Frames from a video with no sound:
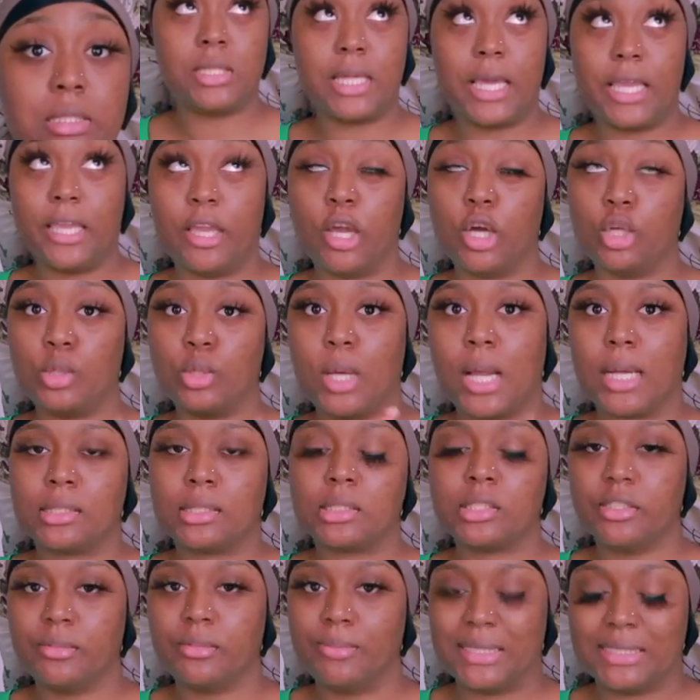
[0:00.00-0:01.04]
Now y'all know I
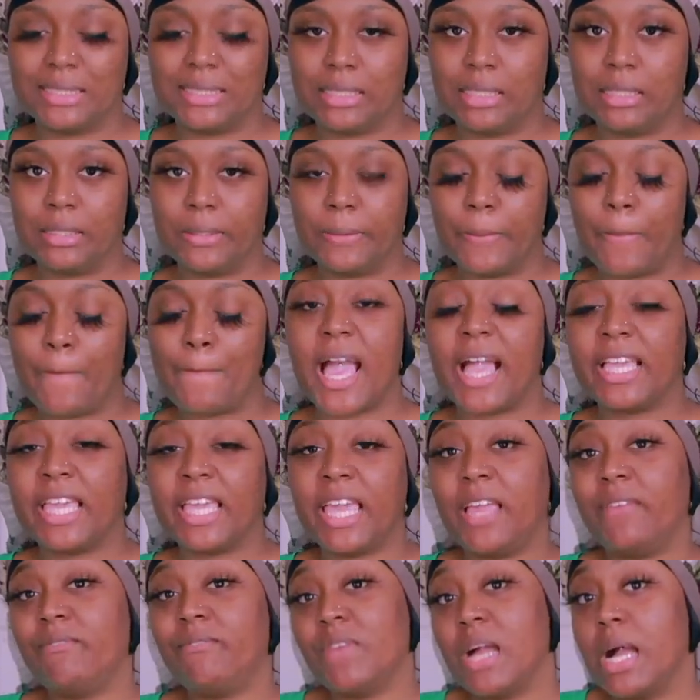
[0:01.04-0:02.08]
cleared my skin up. I
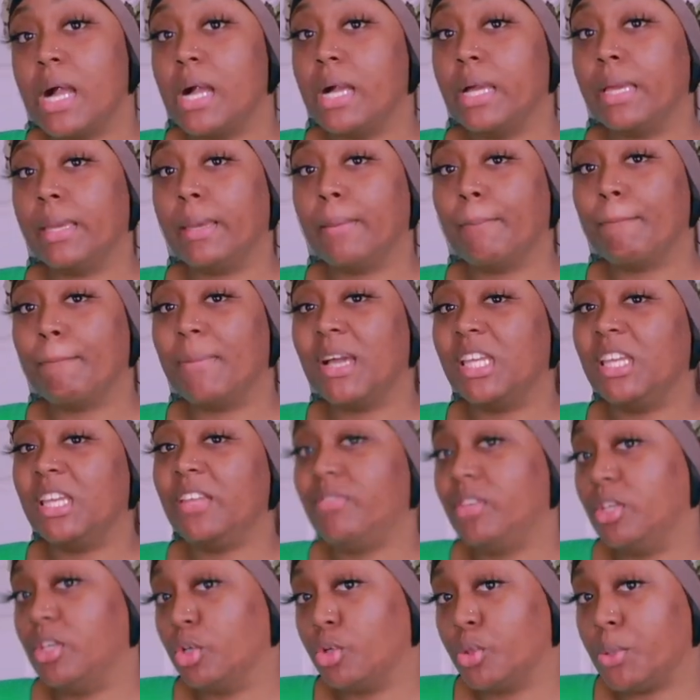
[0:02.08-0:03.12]
can't find my
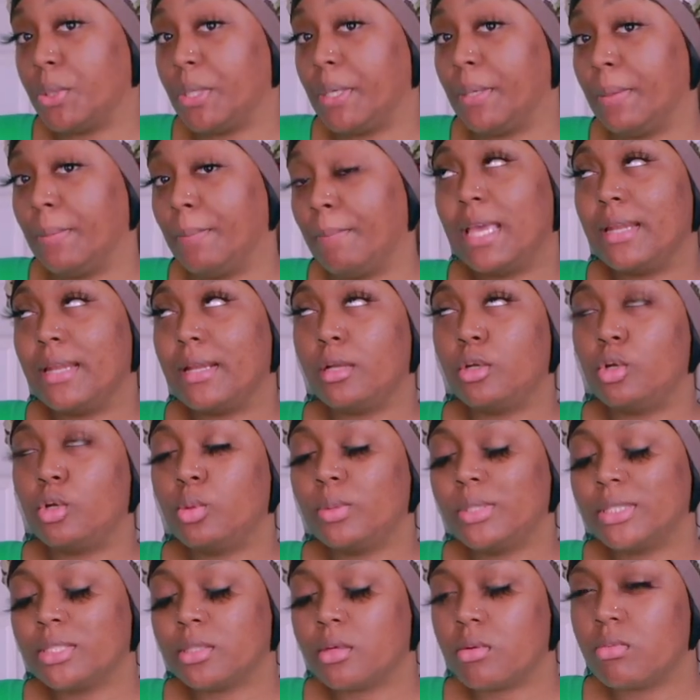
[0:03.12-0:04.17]
Nivea cream. And I know
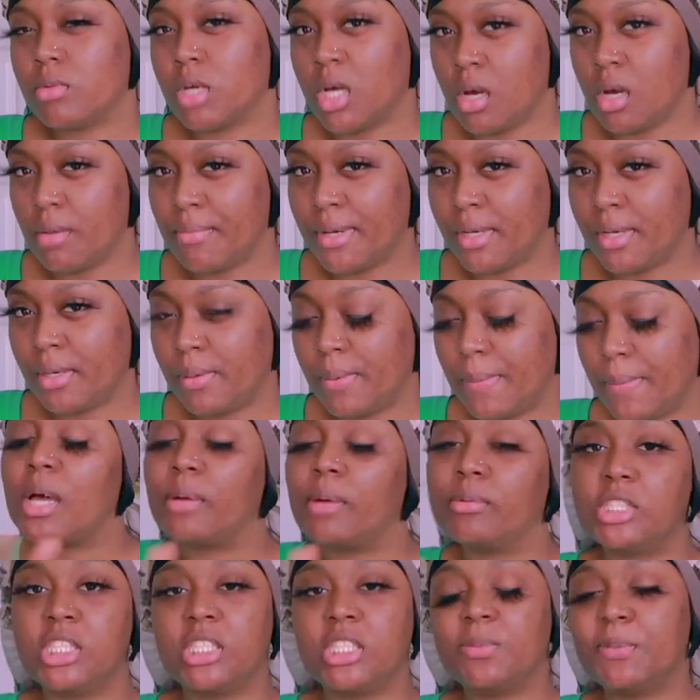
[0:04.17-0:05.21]
it's gonna come up, so I
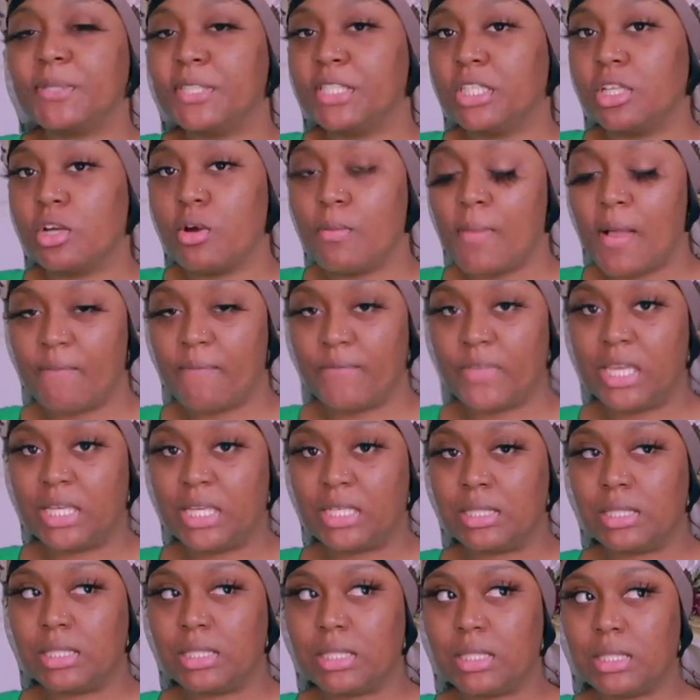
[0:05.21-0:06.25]
was just putting it on my
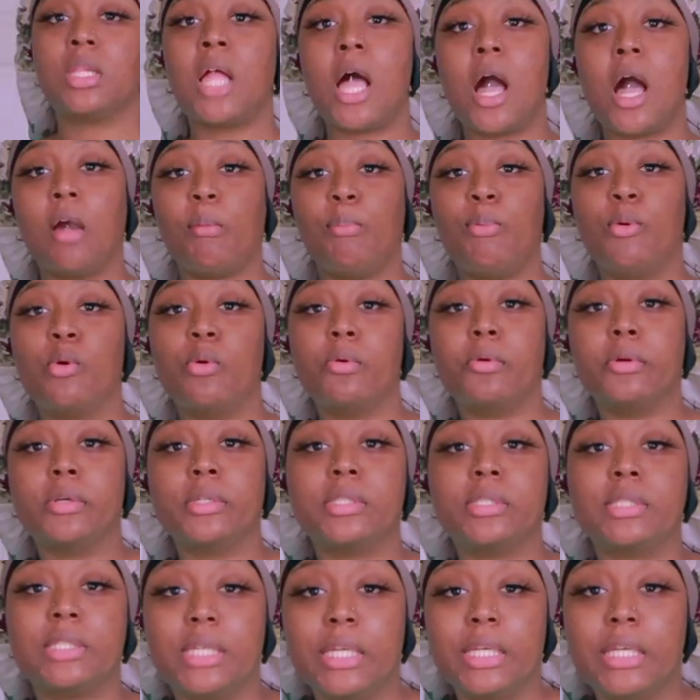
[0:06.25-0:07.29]
face. Clogged
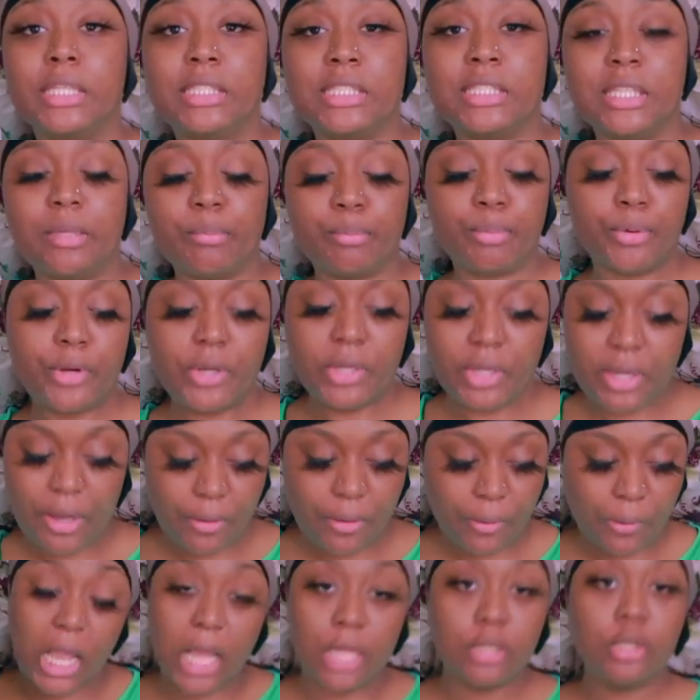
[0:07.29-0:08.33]
pores, instant
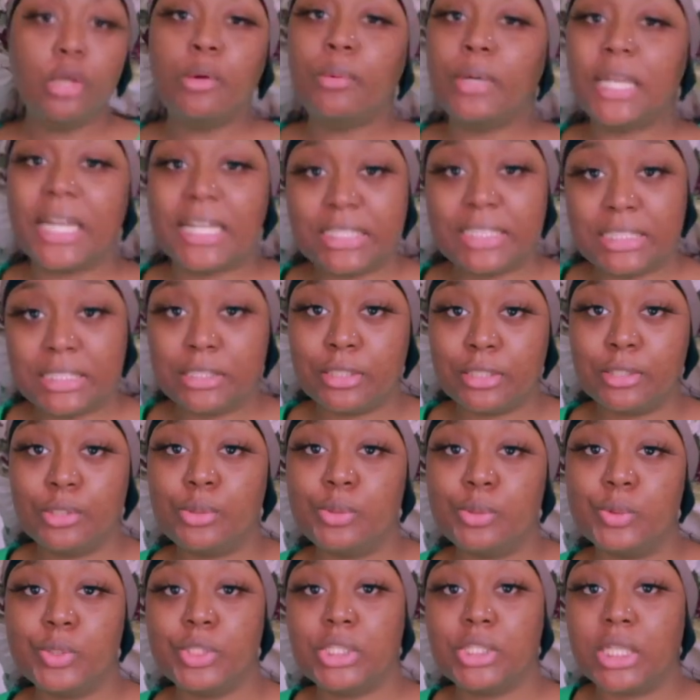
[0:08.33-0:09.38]
breakout. I know what I need to
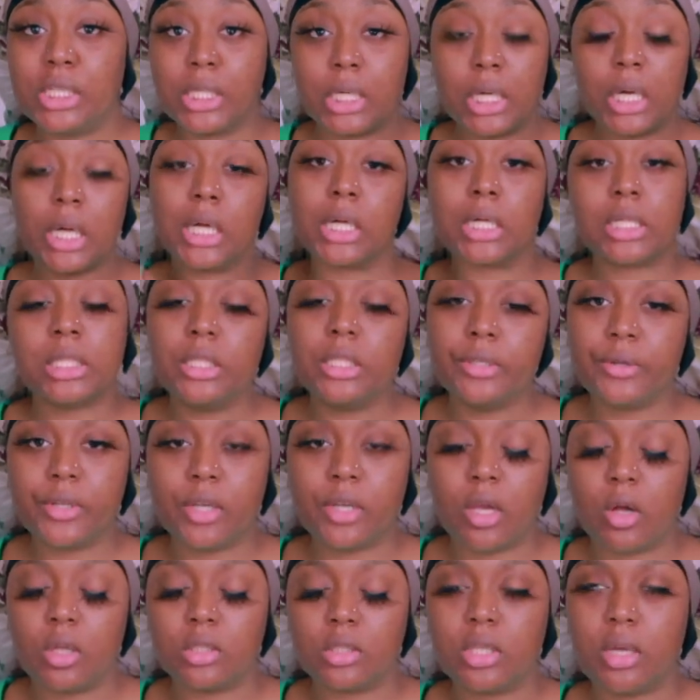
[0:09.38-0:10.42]
do to clear it
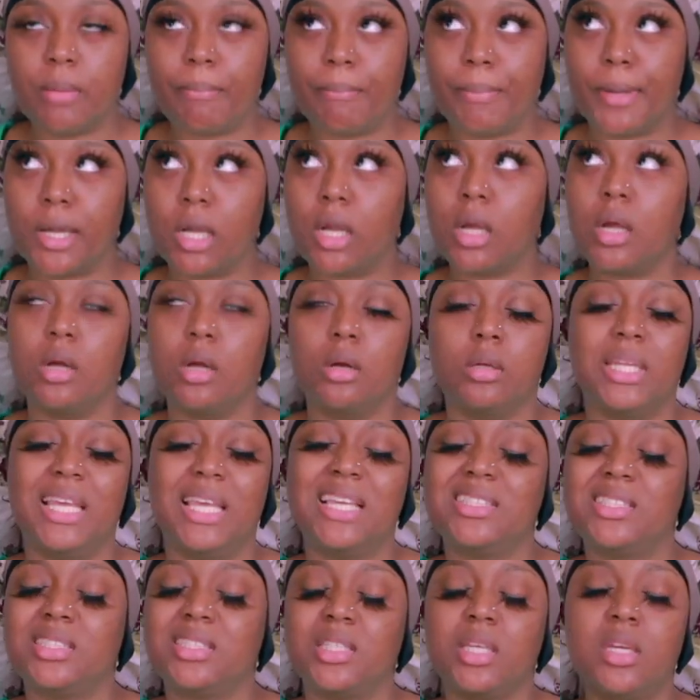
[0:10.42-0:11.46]
all up, but girl,
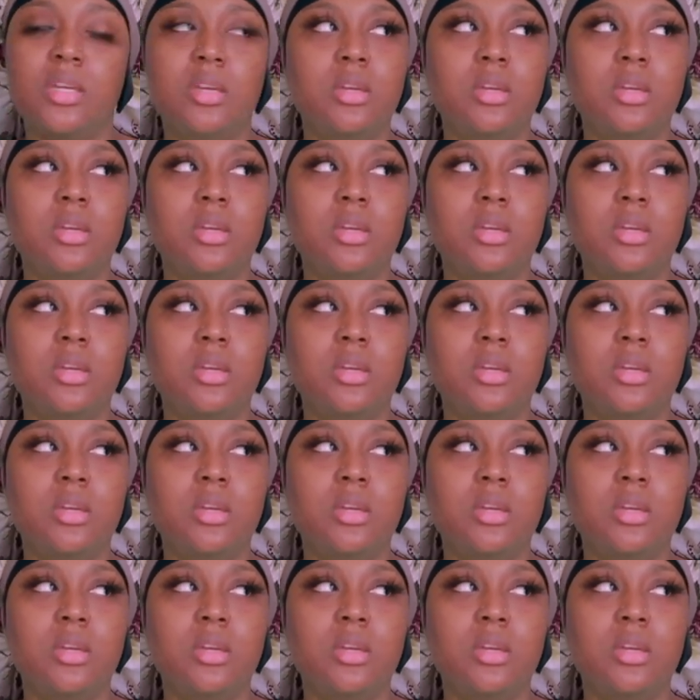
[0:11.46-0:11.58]
that's